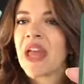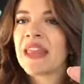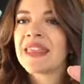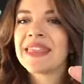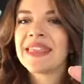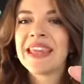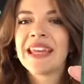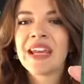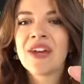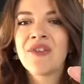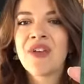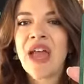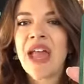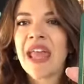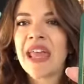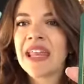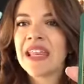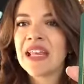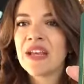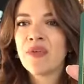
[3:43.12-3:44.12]
think of
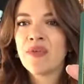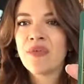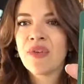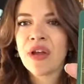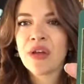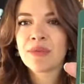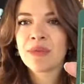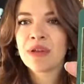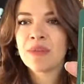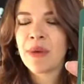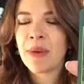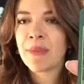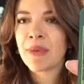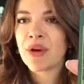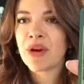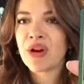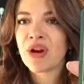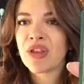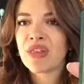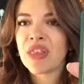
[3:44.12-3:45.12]
any family
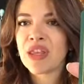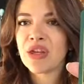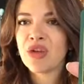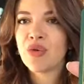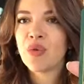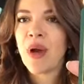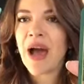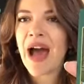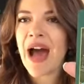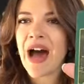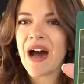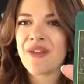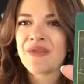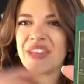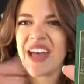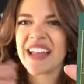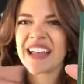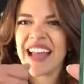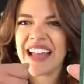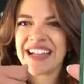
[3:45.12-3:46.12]
member that you have
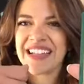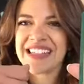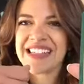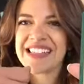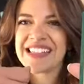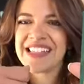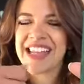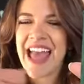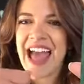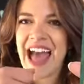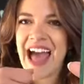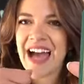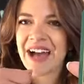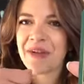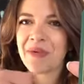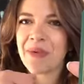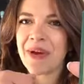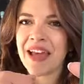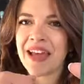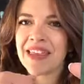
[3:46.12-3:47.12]
that like
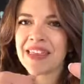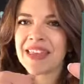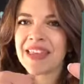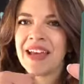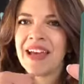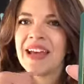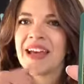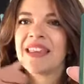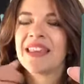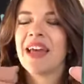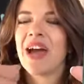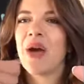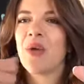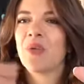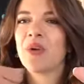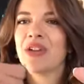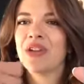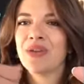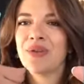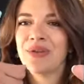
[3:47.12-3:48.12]
snag with that
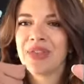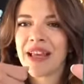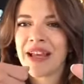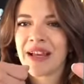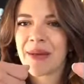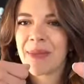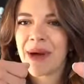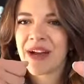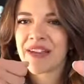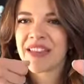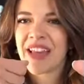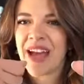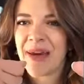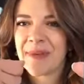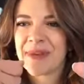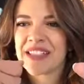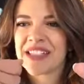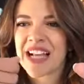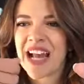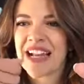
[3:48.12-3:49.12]
when you think about
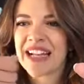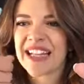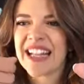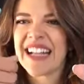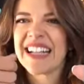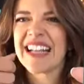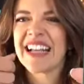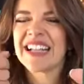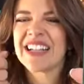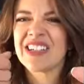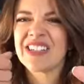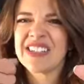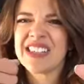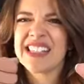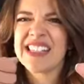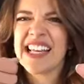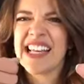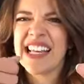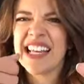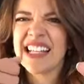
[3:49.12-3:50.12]
them, it's kind of like that little
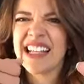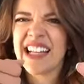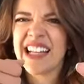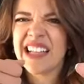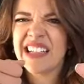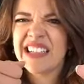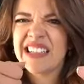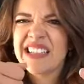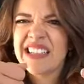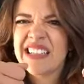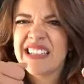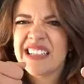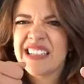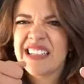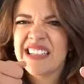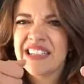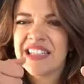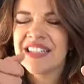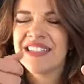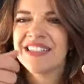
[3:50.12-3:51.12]
stinging, like,
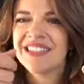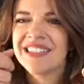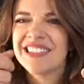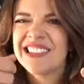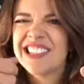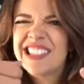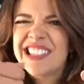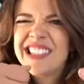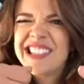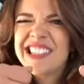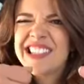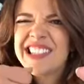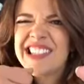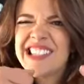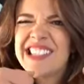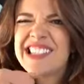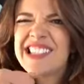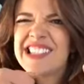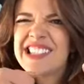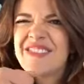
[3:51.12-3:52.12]
ooh, ooh, it
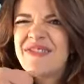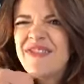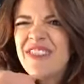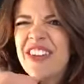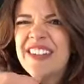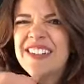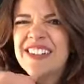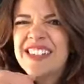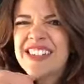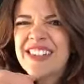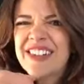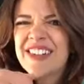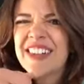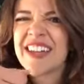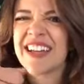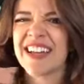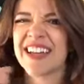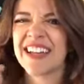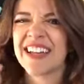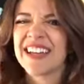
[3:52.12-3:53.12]
just doesn't feel so
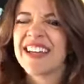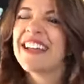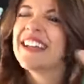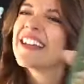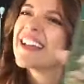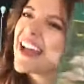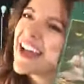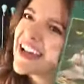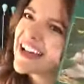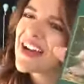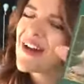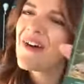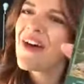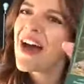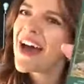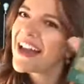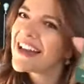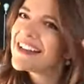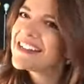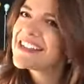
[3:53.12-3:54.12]
good. Like, go
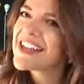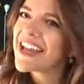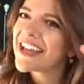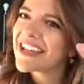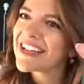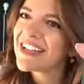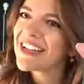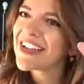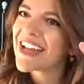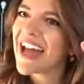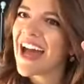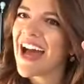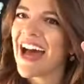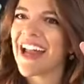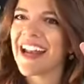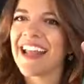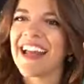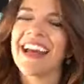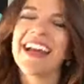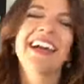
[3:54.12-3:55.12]
ahead and take a look
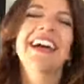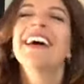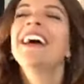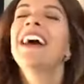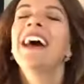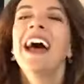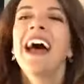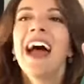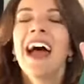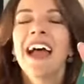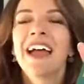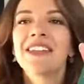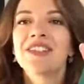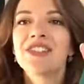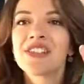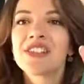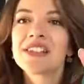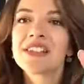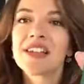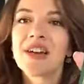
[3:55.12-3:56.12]
at it and
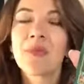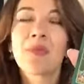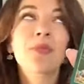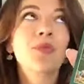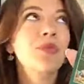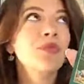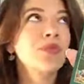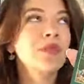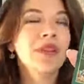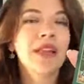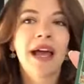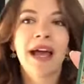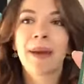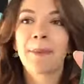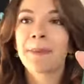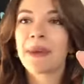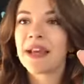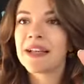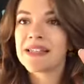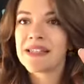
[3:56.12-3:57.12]
just
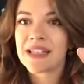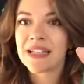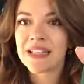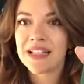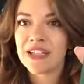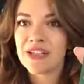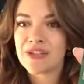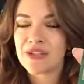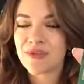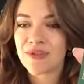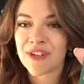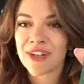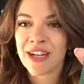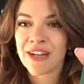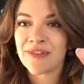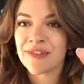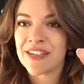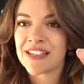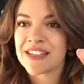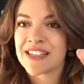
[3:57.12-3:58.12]
like basically use
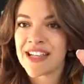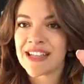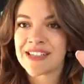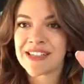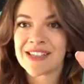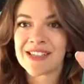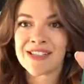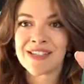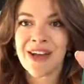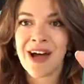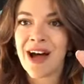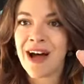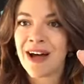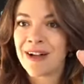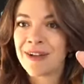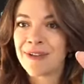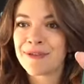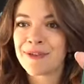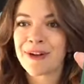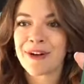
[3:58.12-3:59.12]
forgiveness as a
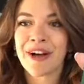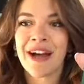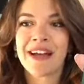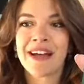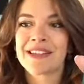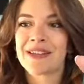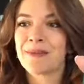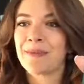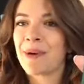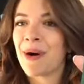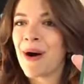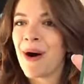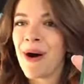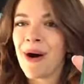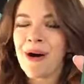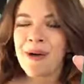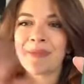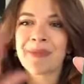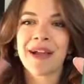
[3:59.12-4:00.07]
solve or as a balm.